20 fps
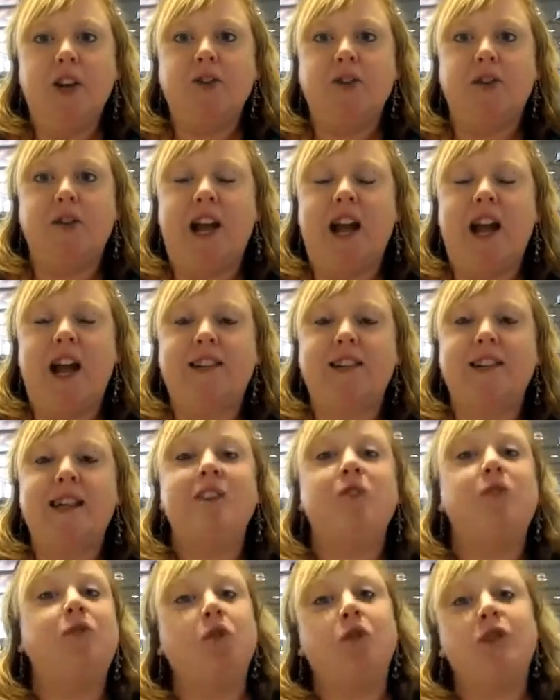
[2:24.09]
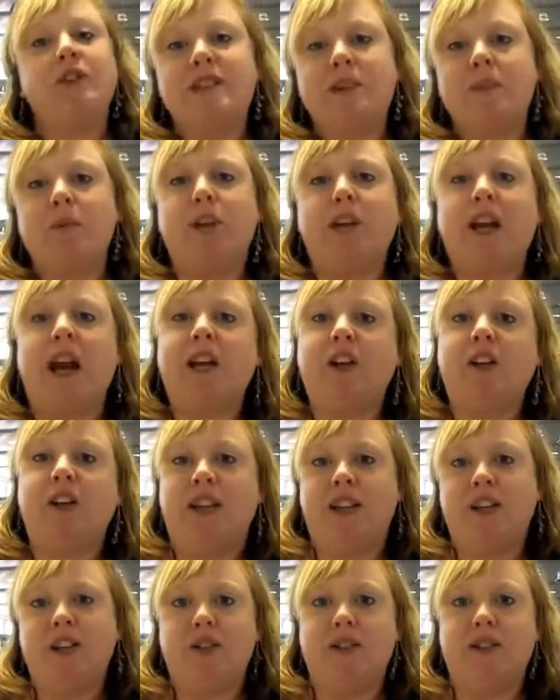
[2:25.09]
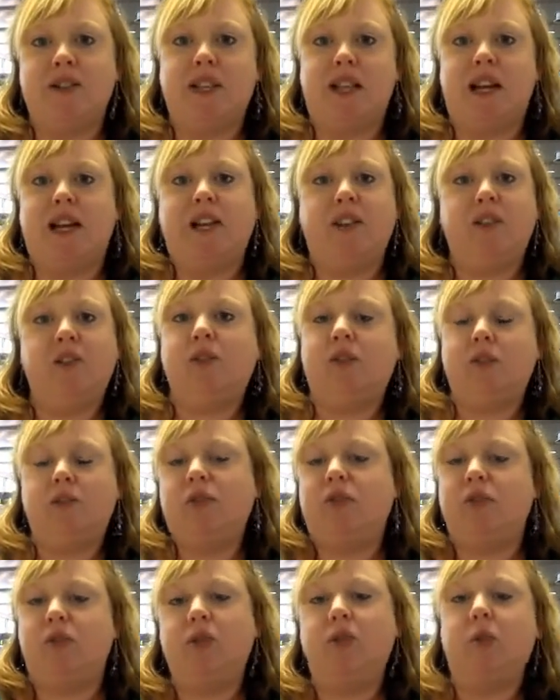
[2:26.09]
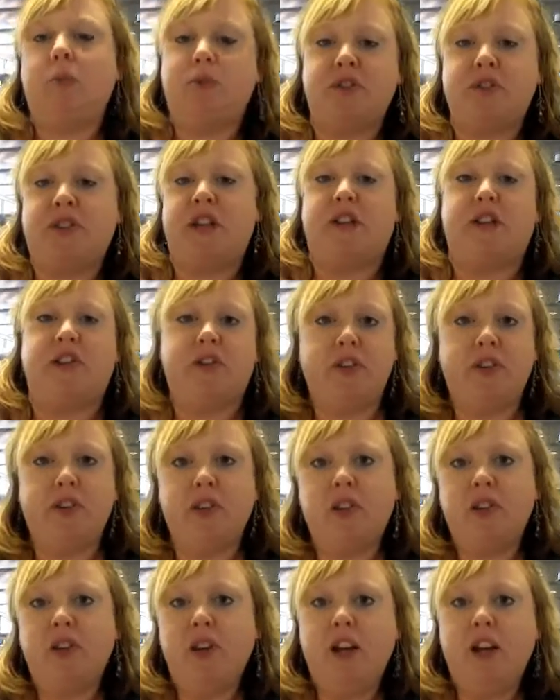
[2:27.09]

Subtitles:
So that, and of course simple calculations like to do a percent